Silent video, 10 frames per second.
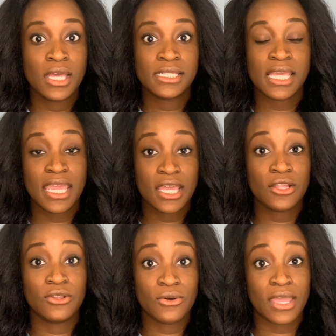take a
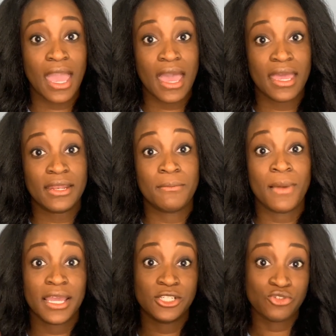look at
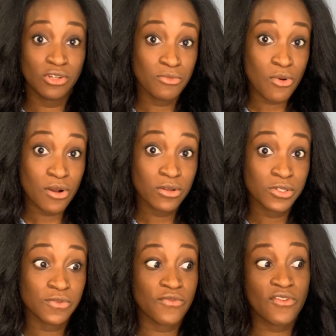my dream
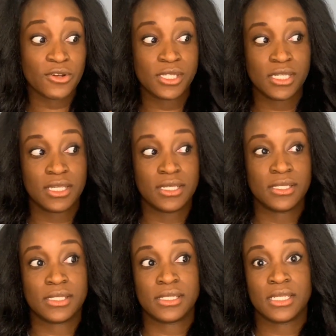roles
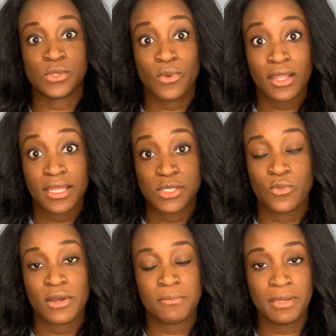versus as well as
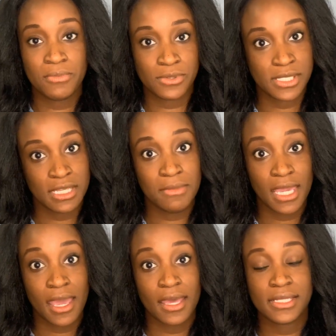what people see me
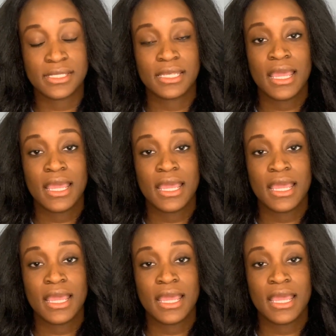as.